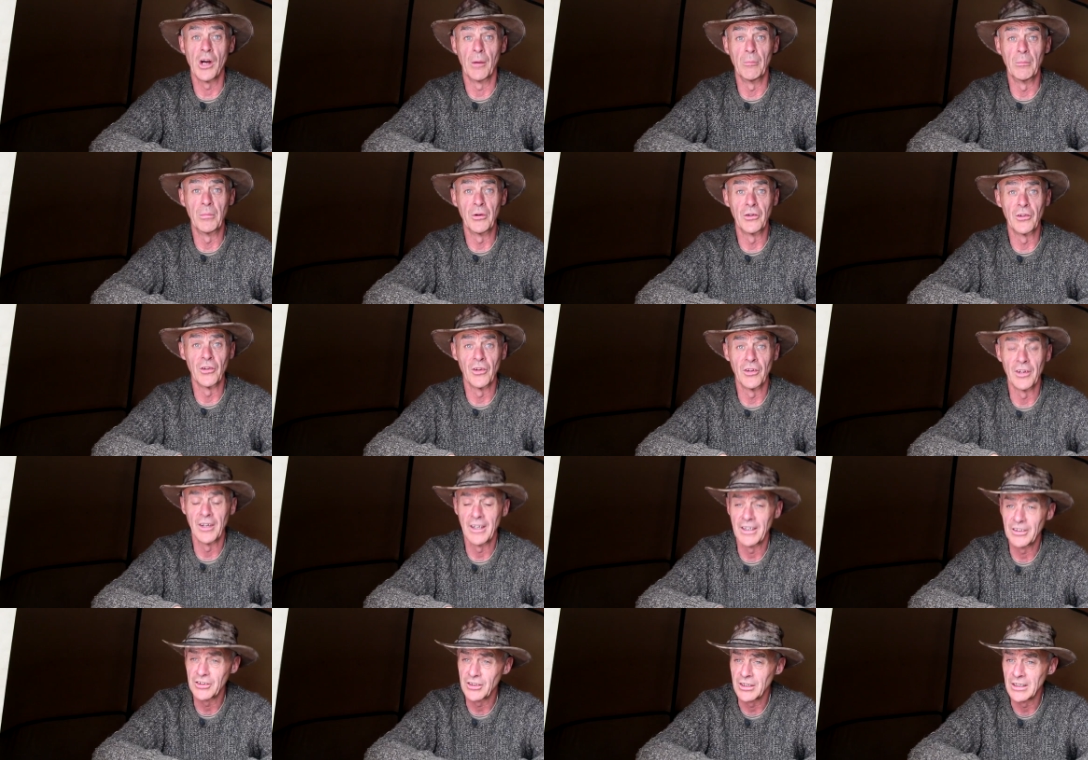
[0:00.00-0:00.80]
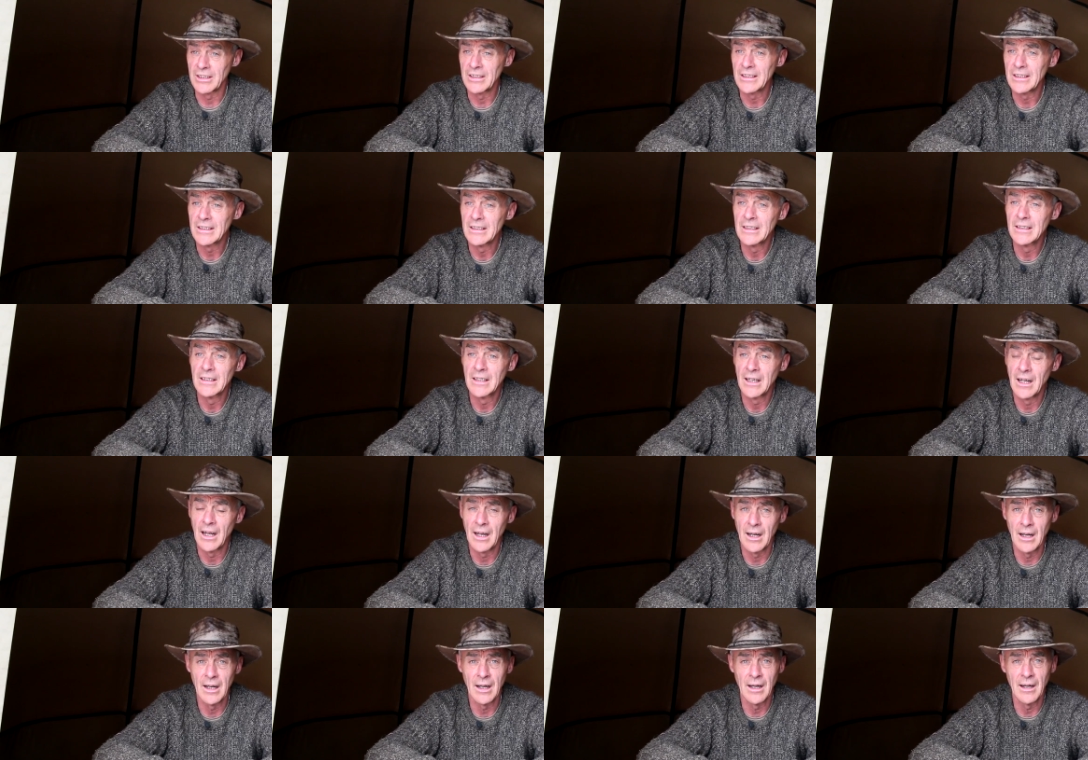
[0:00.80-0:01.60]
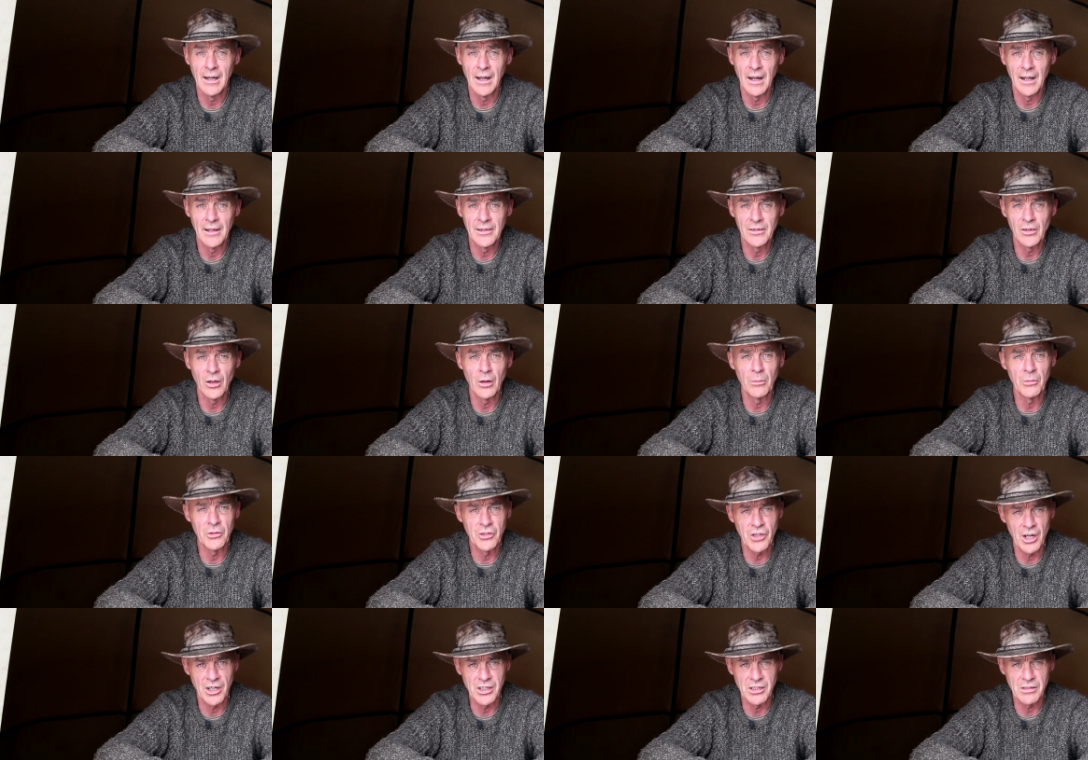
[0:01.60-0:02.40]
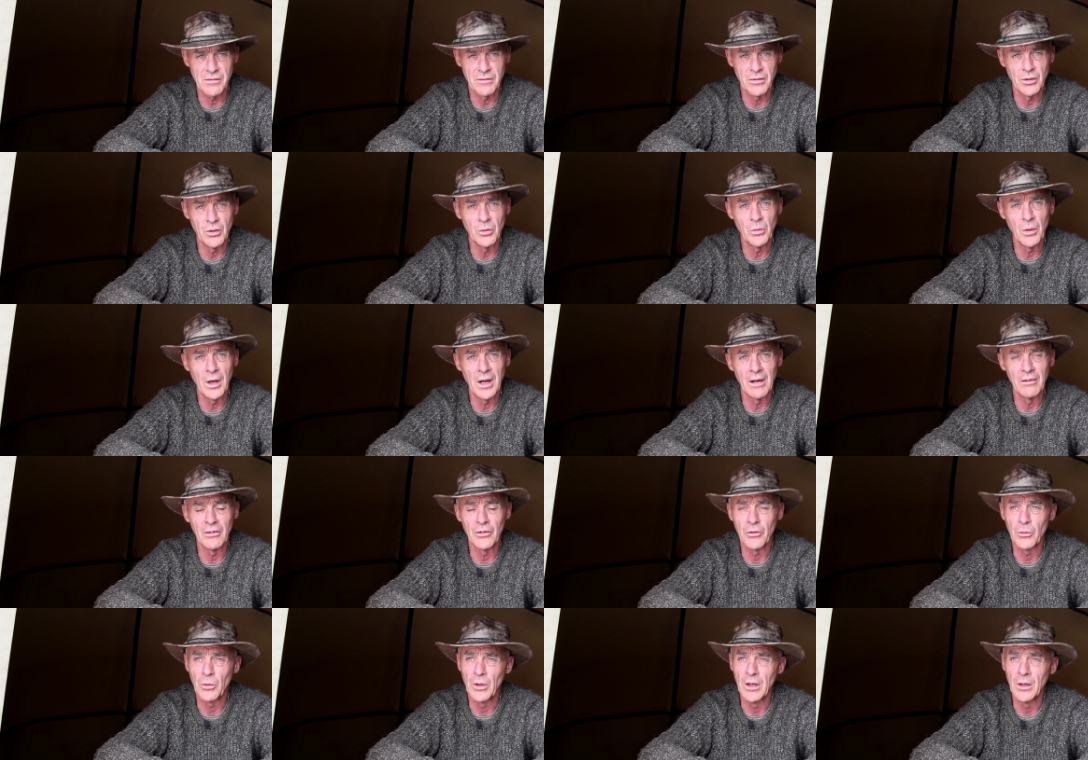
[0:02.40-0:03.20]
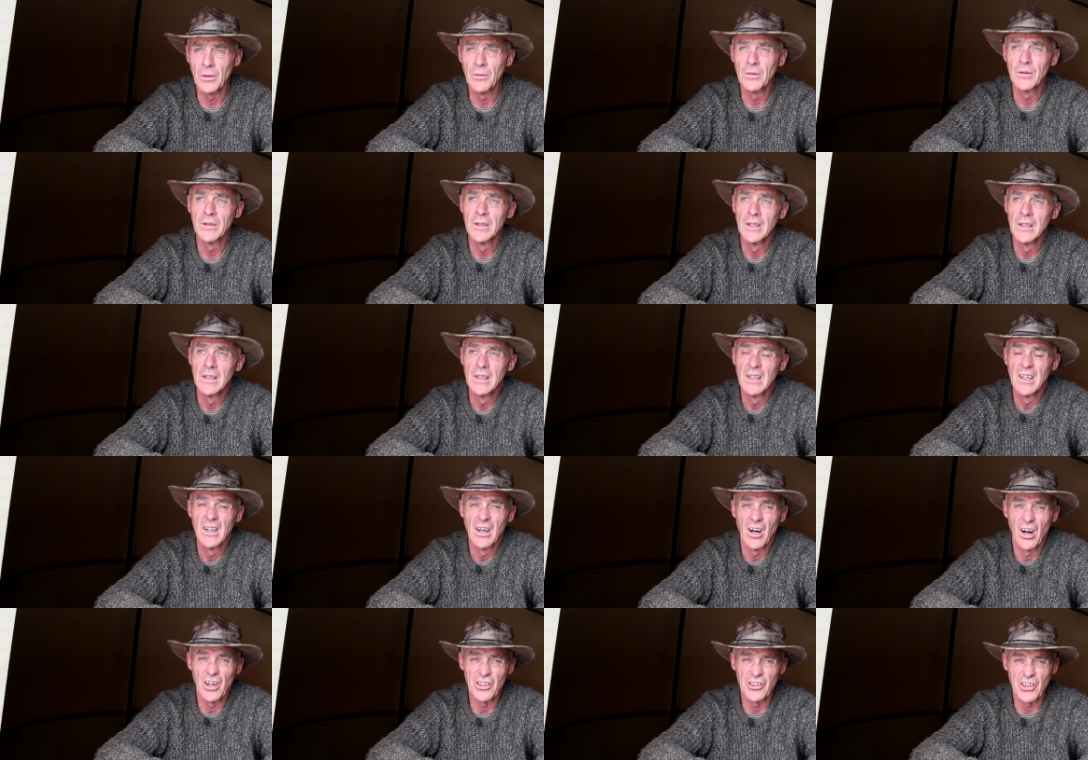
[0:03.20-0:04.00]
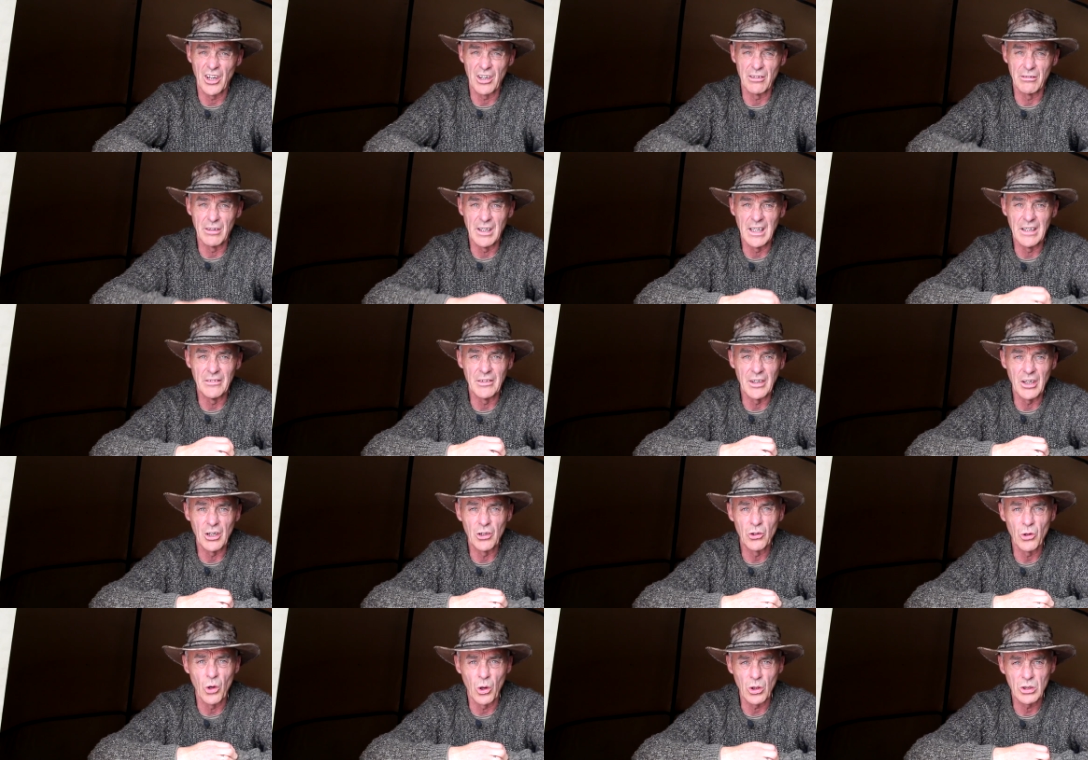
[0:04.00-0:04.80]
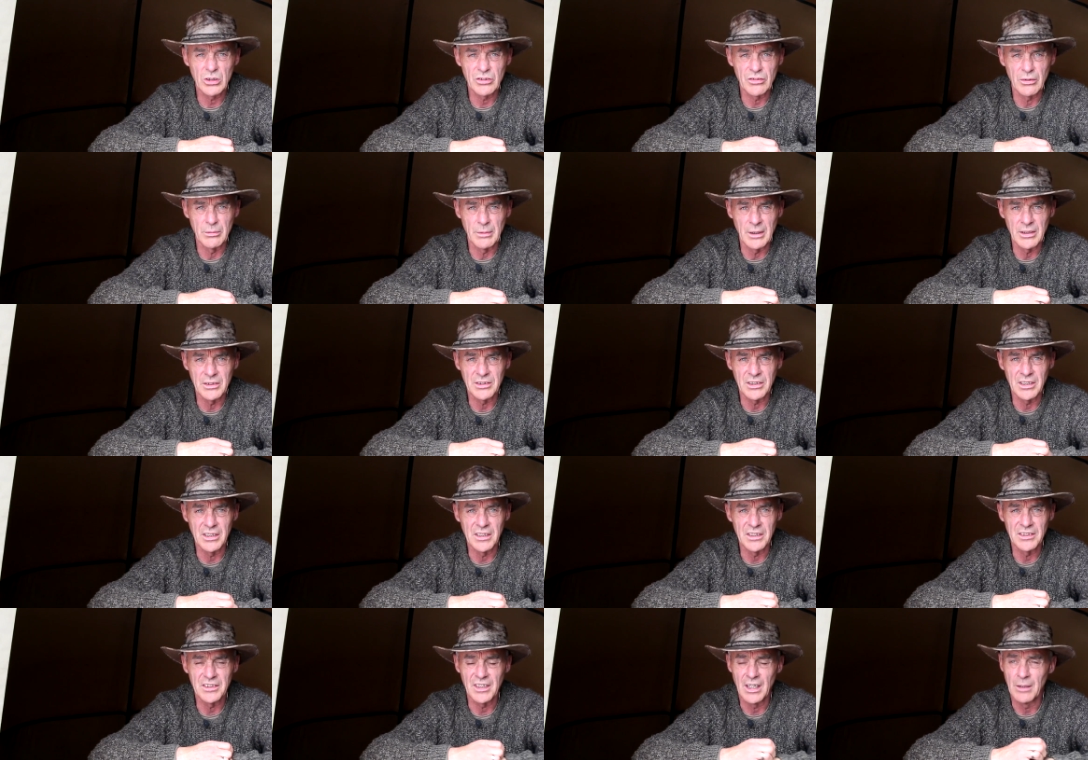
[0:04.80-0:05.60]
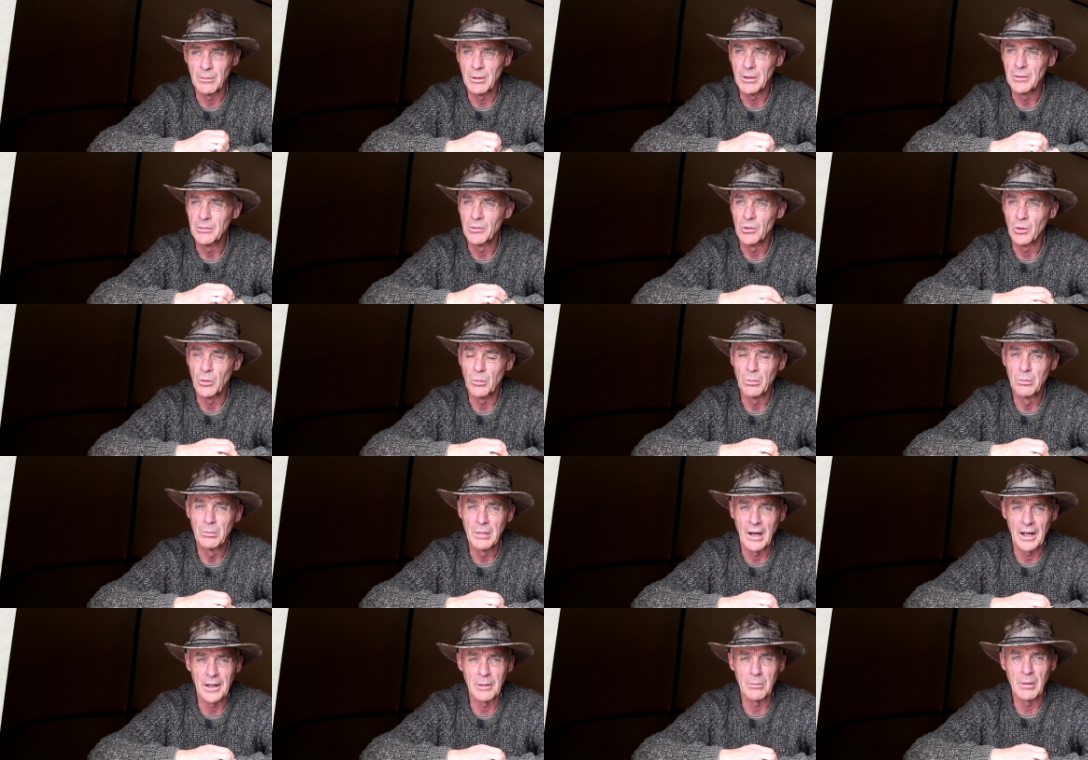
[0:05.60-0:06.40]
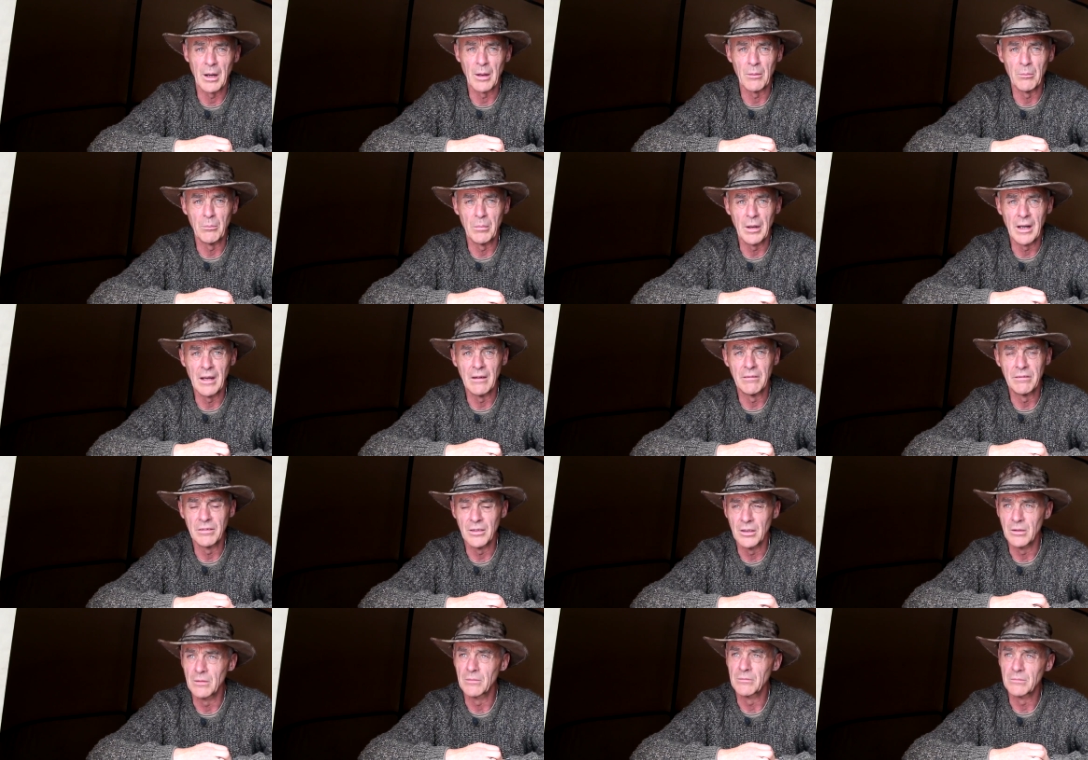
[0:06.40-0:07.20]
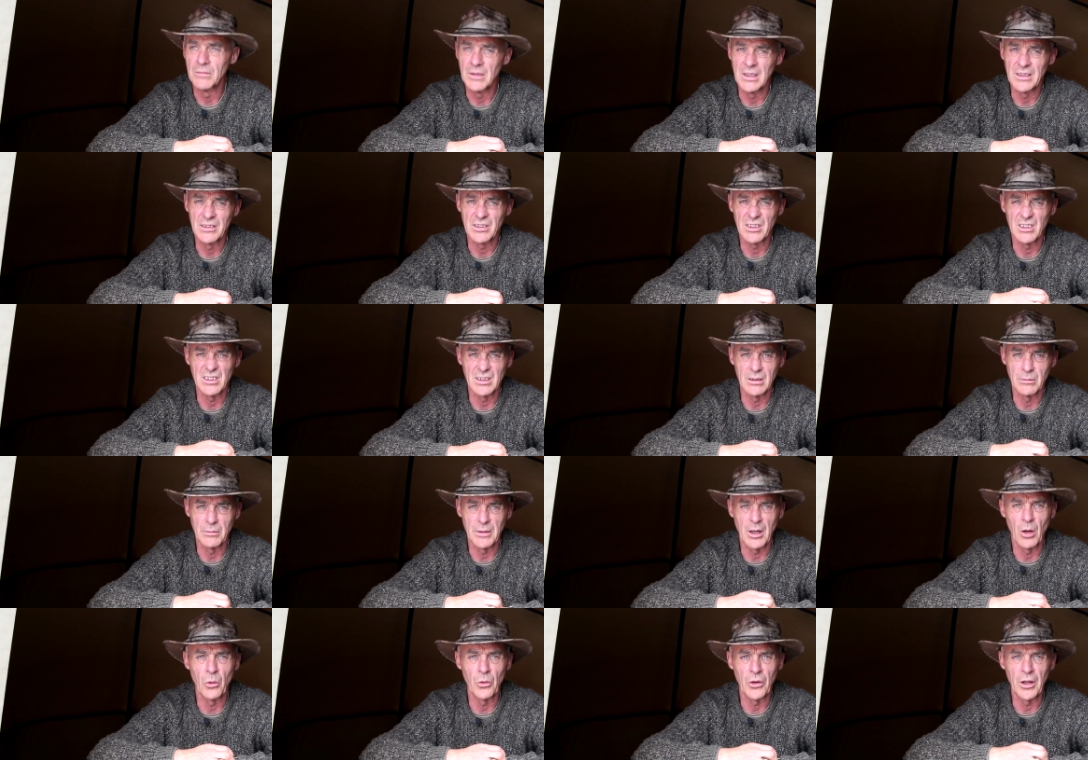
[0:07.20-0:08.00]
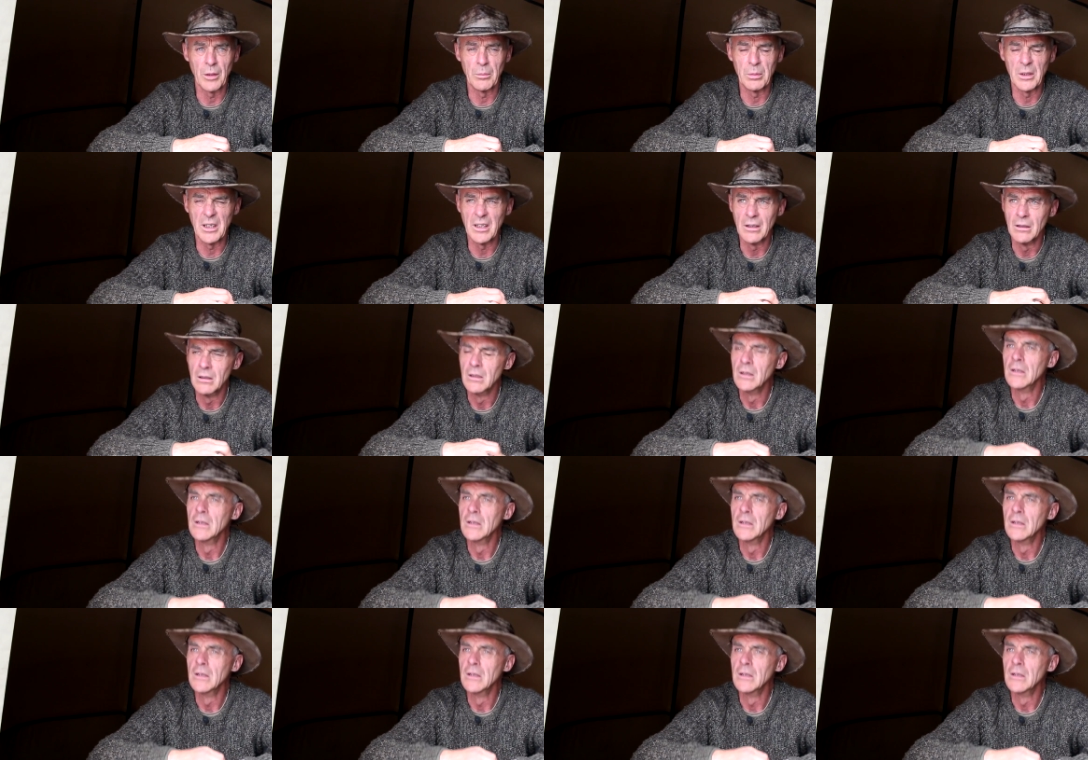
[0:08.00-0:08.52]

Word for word: jumpers on actually, uh, time to change your footwear as well. I generally live in Crocs for most of the summer, pad about barefoot, that's because I'm an old hippie.